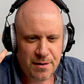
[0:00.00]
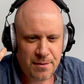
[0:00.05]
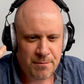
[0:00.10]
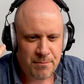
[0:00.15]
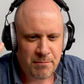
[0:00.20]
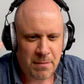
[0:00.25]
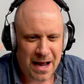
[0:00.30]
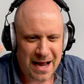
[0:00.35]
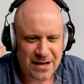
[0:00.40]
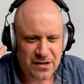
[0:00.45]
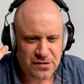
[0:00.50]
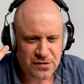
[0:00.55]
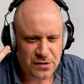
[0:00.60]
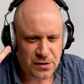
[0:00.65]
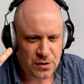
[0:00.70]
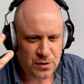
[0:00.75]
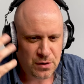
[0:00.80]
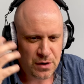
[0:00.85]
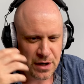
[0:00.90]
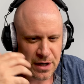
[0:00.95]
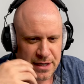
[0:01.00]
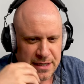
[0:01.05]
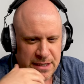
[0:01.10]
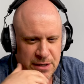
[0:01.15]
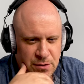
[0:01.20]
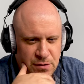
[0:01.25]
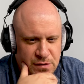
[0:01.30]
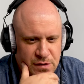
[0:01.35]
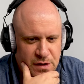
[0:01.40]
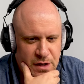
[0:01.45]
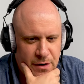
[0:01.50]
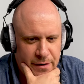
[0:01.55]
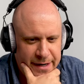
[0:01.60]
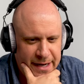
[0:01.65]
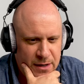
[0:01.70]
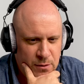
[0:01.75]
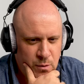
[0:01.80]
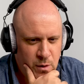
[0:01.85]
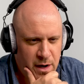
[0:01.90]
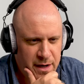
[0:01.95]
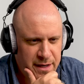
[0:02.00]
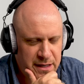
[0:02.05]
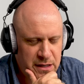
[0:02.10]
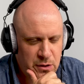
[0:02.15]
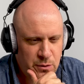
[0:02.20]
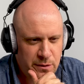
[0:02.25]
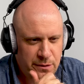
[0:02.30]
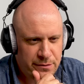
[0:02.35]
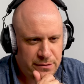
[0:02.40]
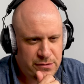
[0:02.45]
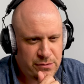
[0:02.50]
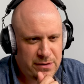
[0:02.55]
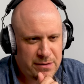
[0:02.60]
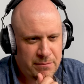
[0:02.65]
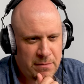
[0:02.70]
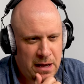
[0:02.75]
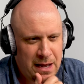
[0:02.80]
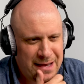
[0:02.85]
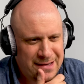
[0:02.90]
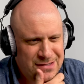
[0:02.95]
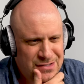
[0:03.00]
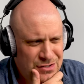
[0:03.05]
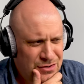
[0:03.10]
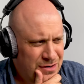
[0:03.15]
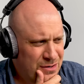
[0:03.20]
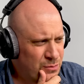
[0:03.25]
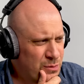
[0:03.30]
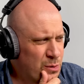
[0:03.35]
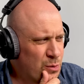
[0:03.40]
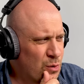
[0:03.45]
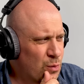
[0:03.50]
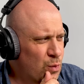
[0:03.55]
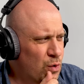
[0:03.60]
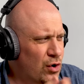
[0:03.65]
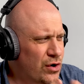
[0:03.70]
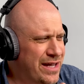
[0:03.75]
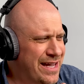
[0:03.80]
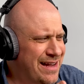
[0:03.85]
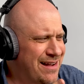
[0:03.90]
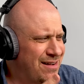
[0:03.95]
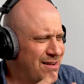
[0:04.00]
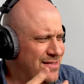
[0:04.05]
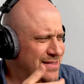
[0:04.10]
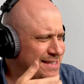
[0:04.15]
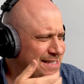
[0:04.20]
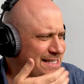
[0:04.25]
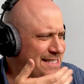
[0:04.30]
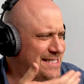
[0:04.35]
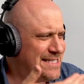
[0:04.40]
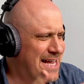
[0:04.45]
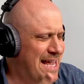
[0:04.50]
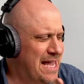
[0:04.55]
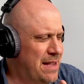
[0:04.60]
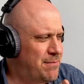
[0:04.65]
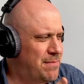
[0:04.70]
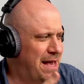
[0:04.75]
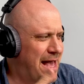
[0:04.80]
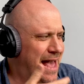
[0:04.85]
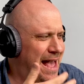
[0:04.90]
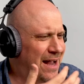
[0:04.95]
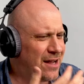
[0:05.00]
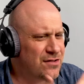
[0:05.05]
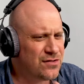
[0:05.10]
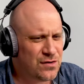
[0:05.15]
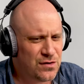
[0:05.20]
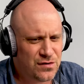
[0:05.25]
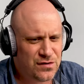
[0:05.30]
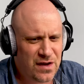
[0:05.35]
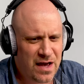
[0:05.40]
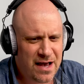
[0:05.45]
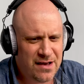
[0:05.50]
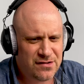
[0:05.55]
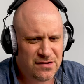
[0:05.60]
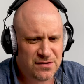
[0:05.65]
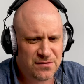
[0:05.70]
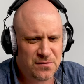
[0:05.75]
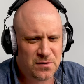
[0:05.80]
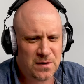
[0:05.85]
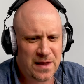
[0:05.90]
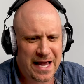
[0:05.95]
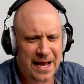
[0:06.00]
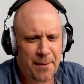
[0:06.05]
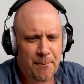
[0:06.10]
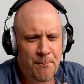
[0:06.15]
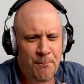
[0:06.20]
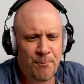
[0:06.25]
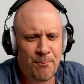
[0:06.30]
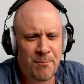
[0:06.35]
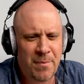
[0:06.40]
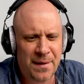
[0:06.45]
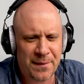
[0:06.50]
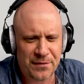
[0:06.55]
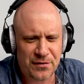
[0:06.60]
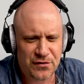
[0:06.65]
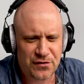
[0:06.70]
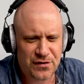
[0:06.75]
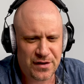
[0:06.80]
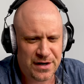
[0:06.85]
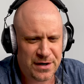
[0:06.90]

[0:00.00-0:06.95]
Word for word: Meisner years ago at NYU, we were doing Meisner and we were working on the same exercises for like months.